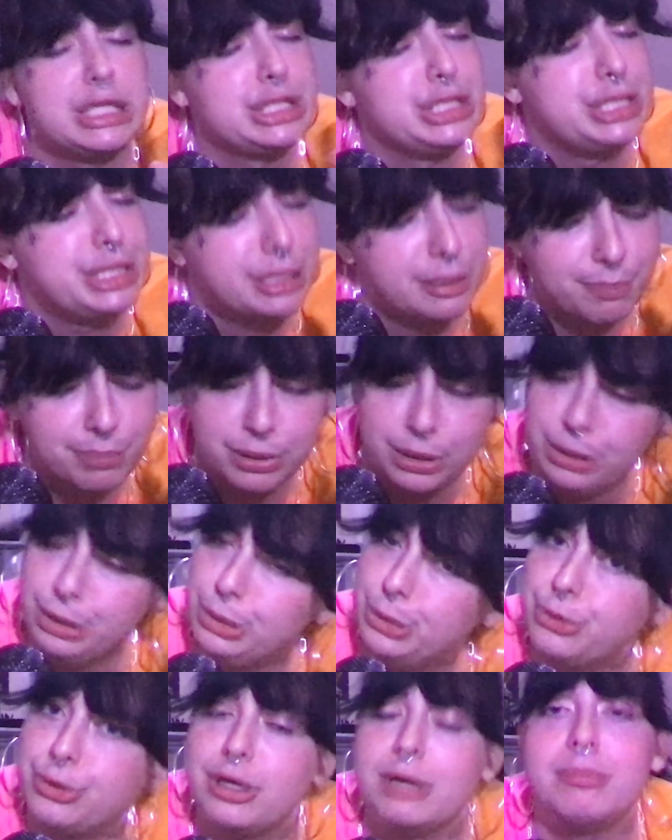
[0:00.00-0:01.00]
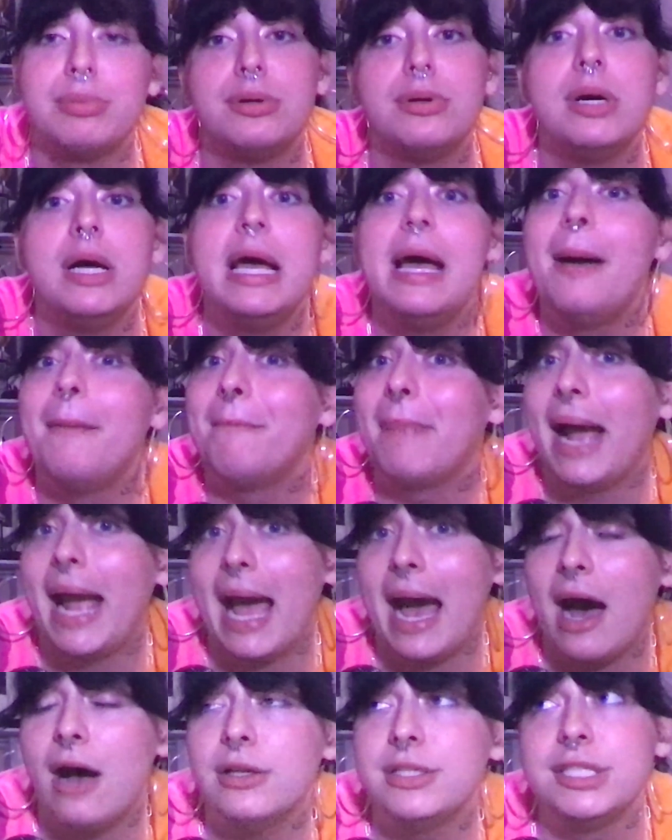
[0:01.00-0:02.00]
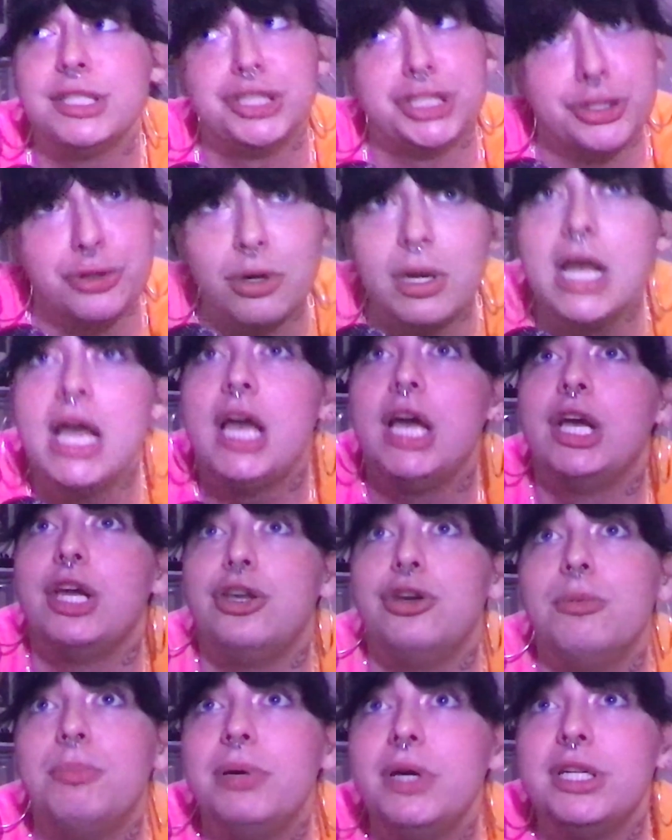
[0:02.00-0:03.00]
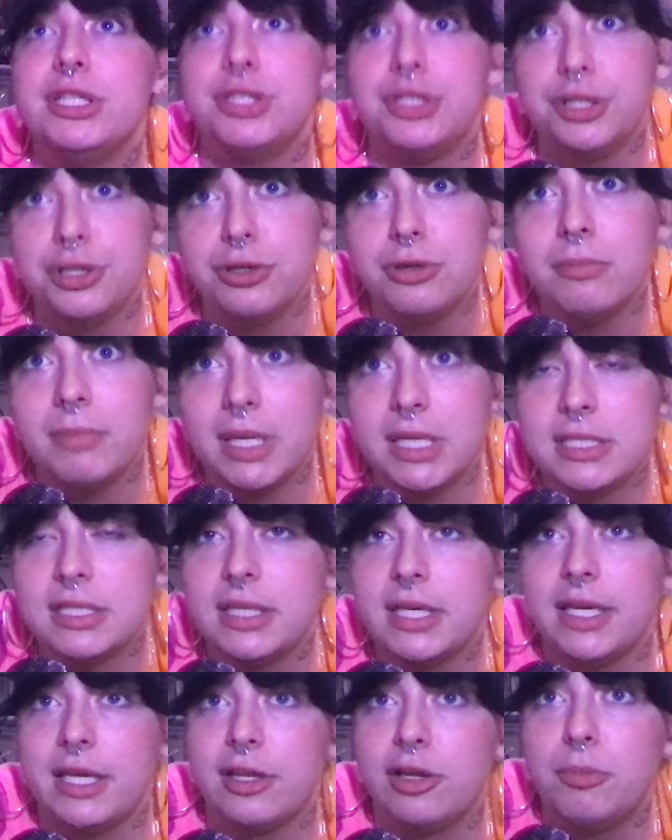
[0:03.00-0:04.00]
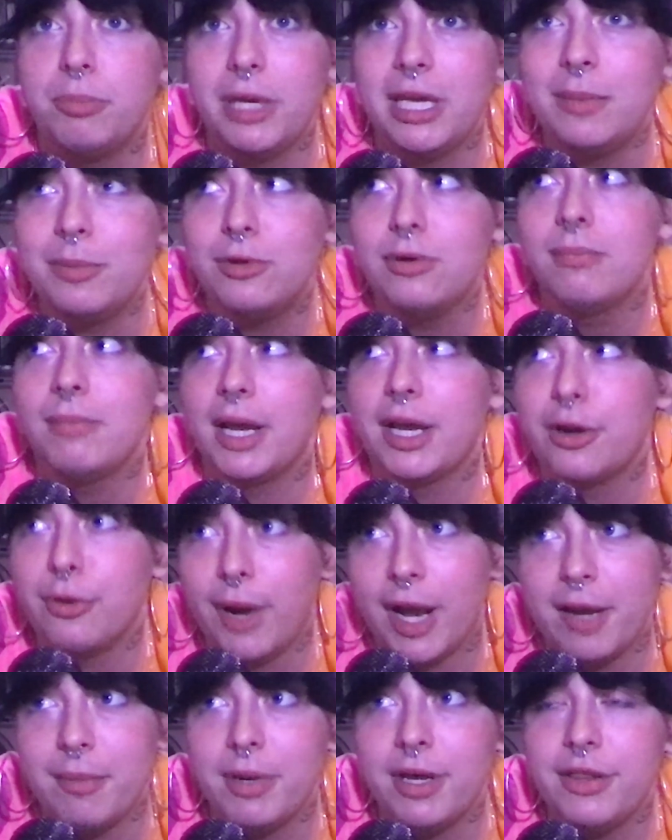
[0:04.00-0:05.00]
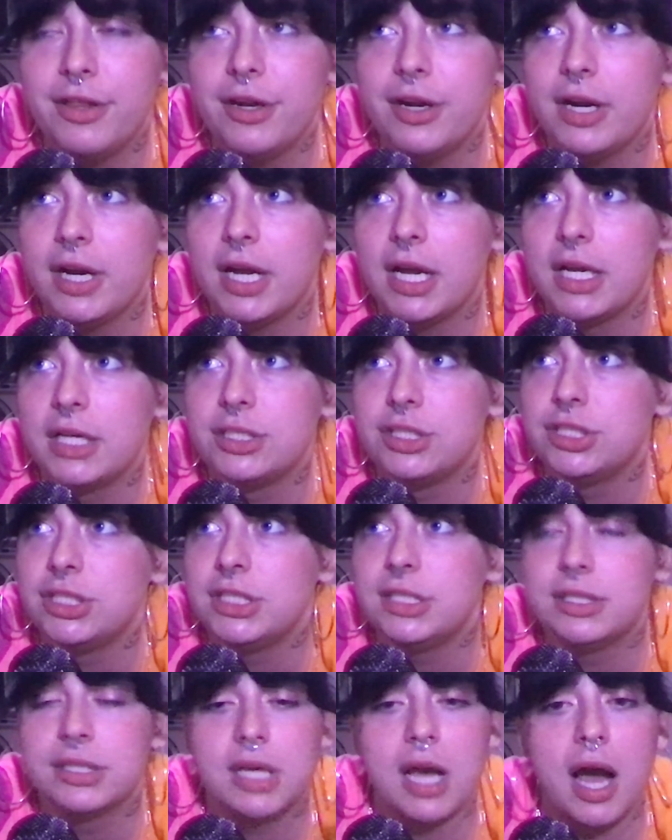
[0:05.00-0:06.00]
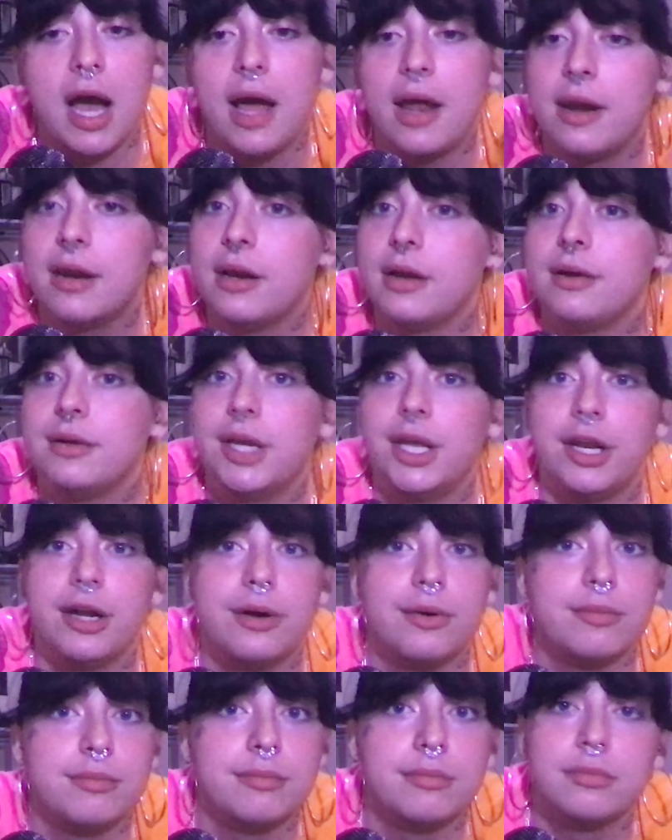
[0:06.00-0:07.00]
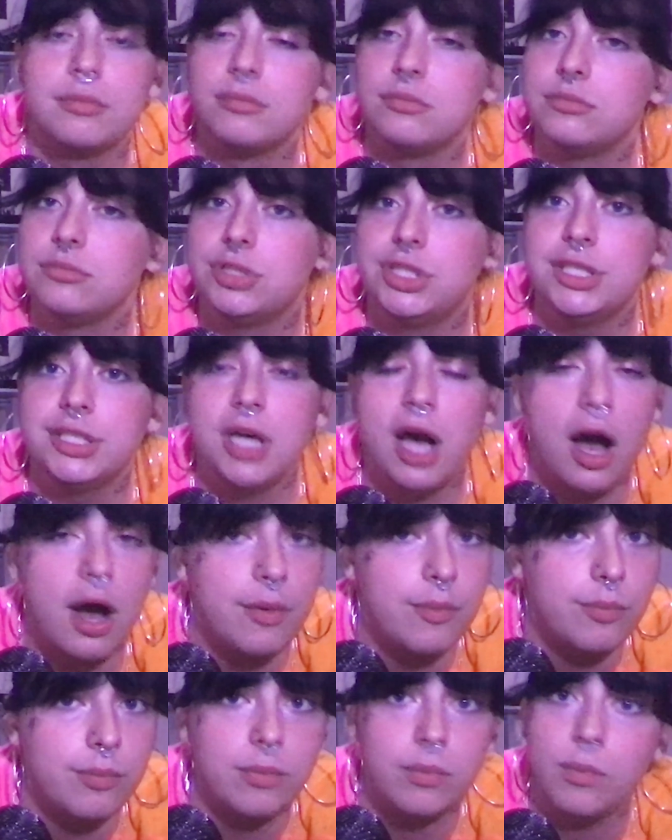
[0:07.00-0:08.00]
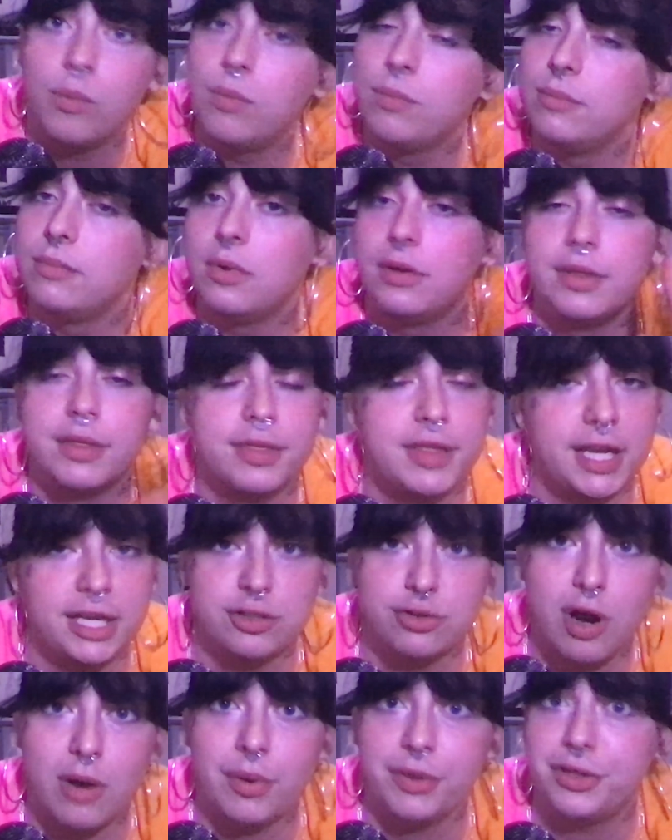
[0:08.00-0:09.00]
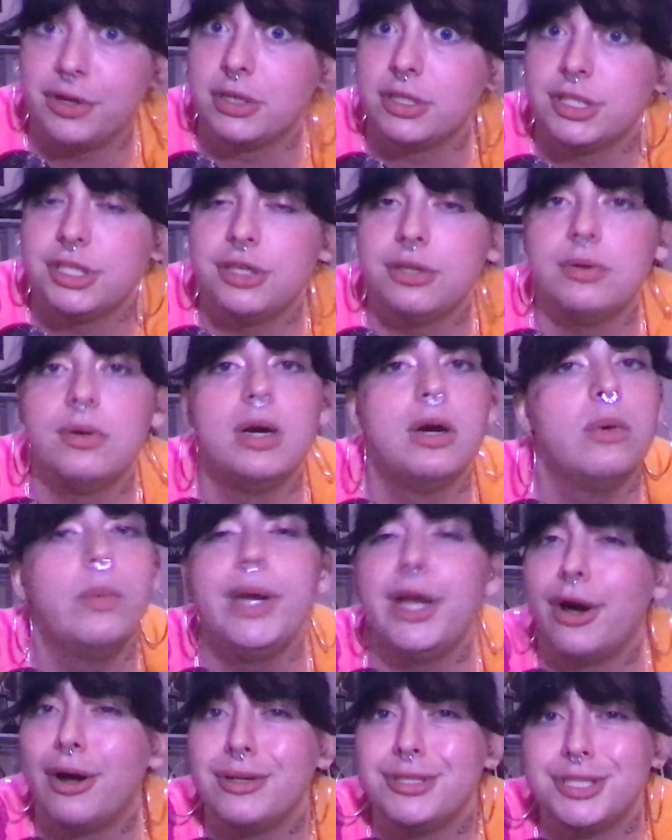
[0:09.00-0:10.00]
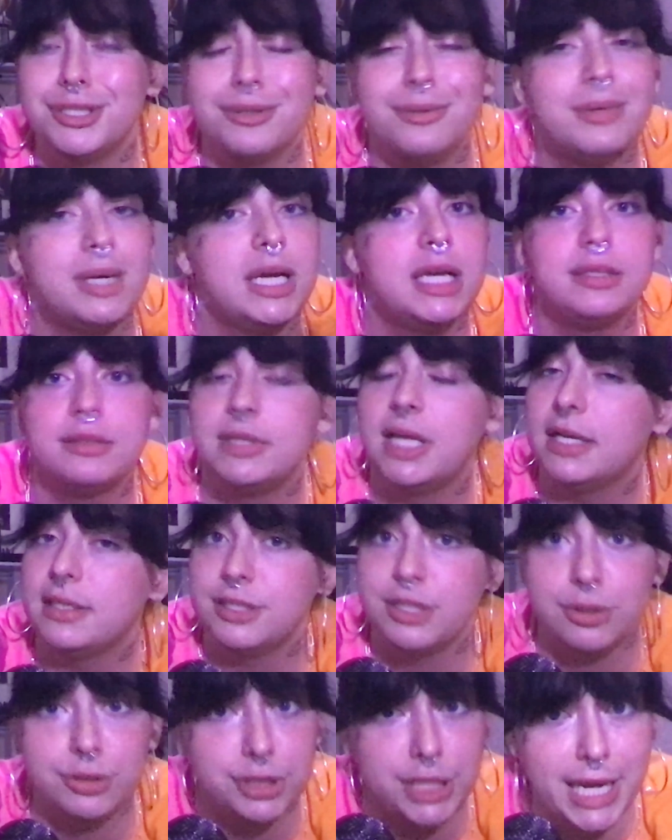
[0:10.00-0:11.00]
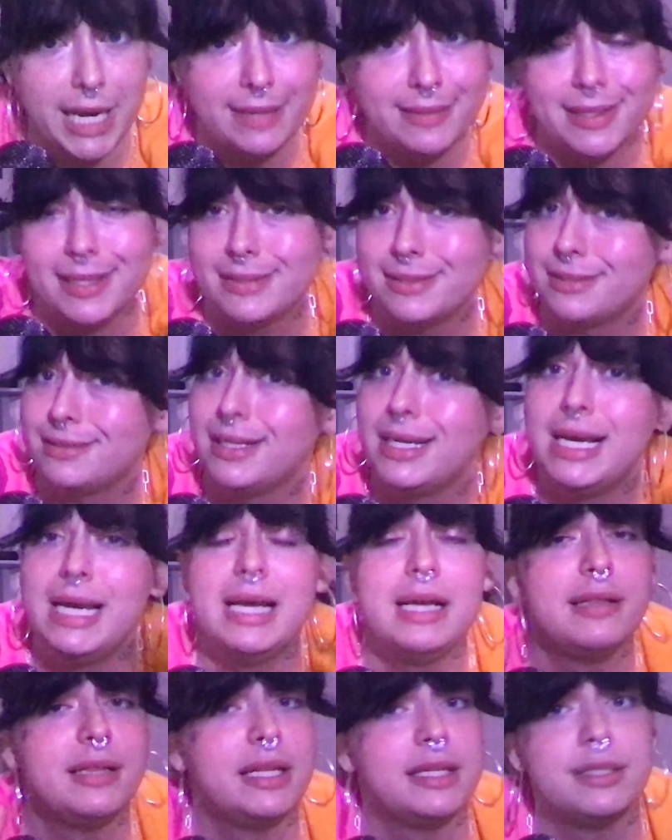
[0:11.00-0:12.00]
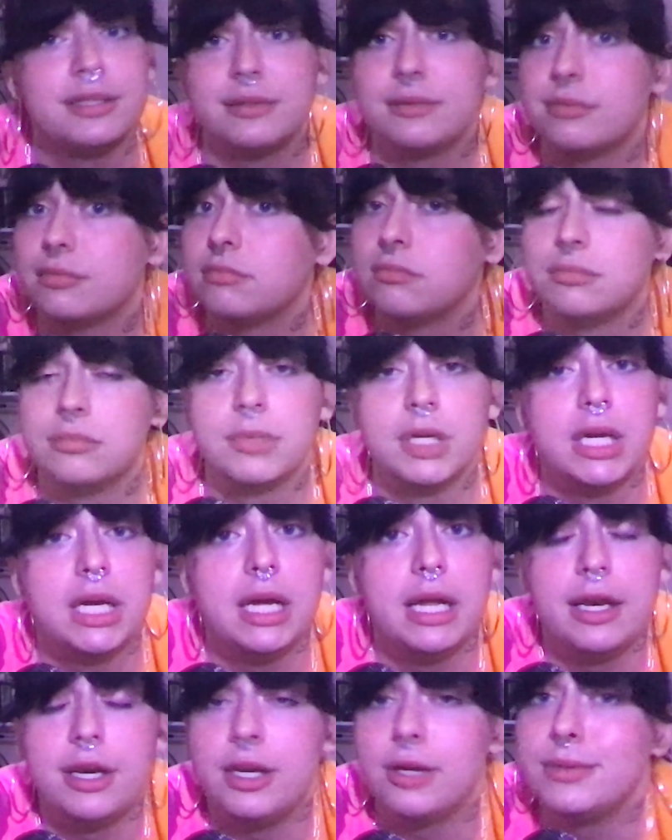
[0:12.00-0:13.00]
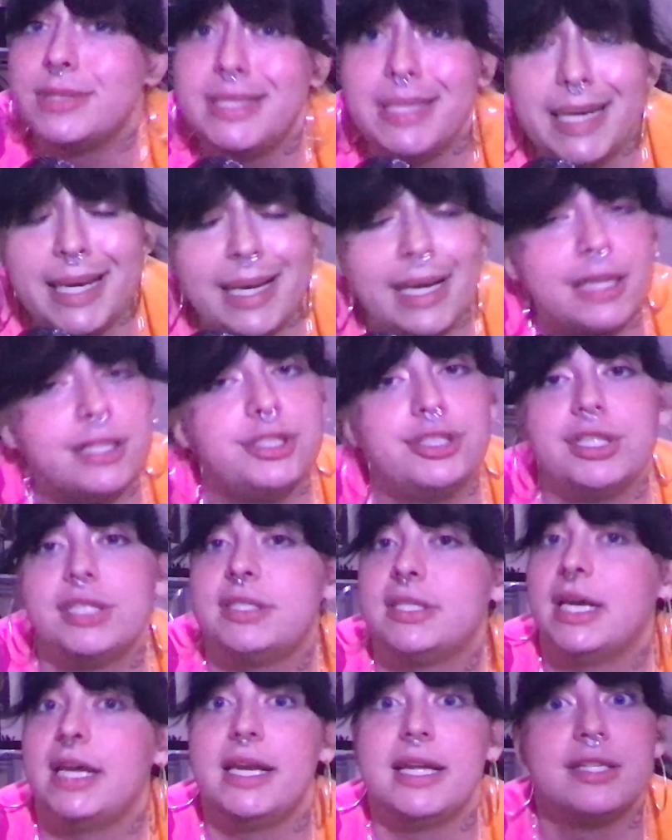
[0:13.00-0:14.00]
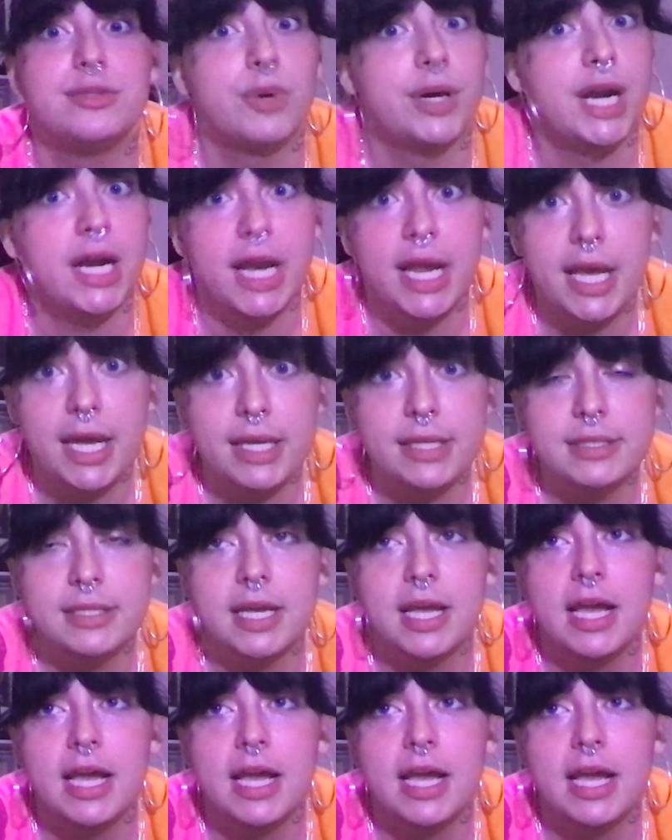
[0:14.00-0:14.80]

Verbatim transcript: deplorable. My house in general. You put two mentally ill people, my grandmother, she's got, you know, she's got things wrong with her too. We all do. It's that's no shade. That's that's no tea. It's just it is what it is